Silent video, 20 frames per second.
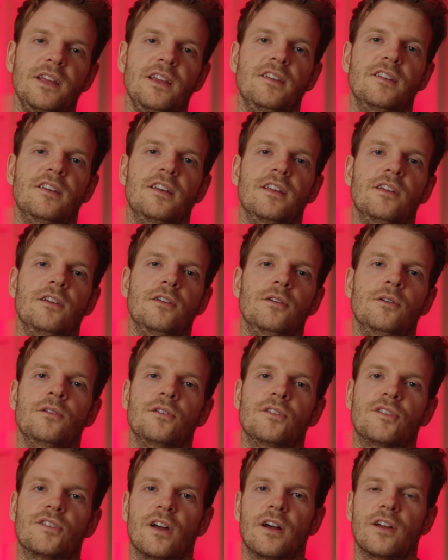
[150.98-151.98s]
easy to
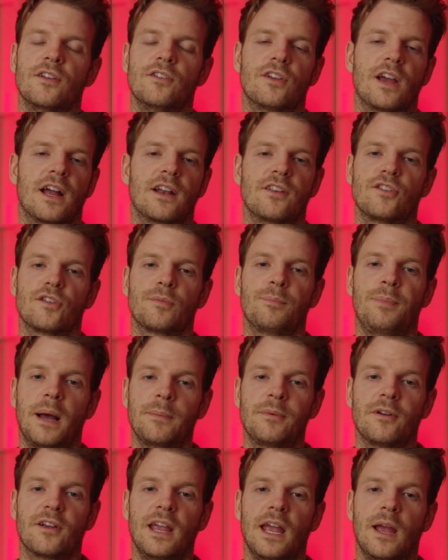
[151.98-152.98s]
use. You kind of just
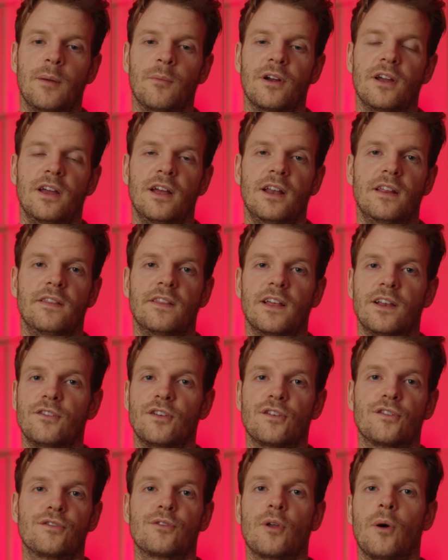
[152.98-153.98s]
pop your camera in and then
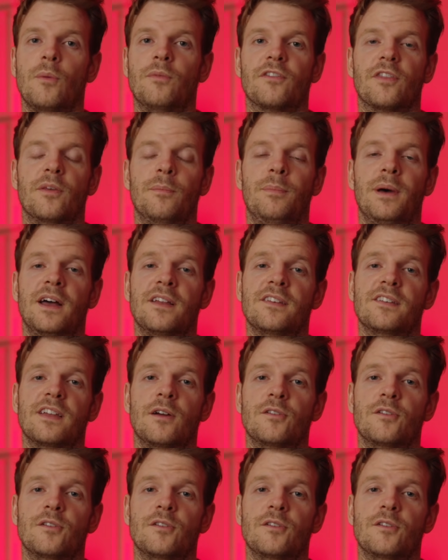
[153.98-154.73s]
just hope for the best.